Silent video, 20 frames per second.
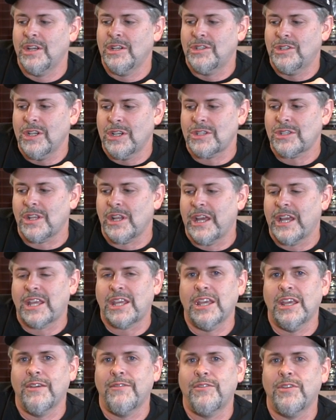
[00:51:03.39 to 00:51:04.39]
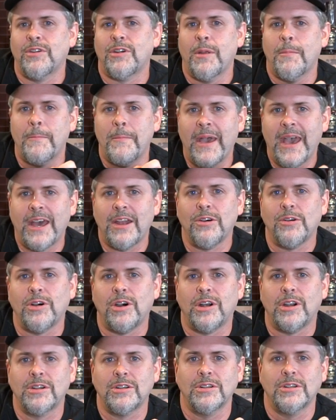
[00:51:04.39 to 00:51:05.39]
Just like if you're a
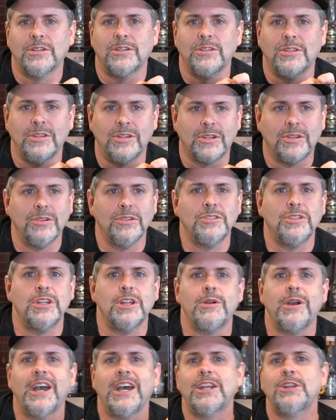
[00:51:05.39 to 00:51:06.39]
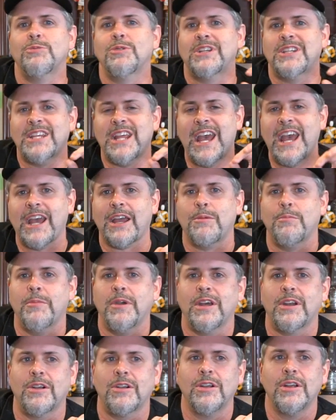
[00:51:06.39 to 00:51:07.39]
battle-hardened, you're going to know how to attack
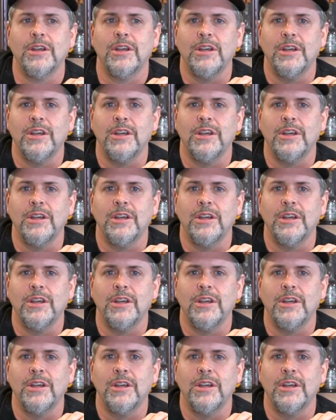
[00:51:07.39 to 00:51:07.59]
better.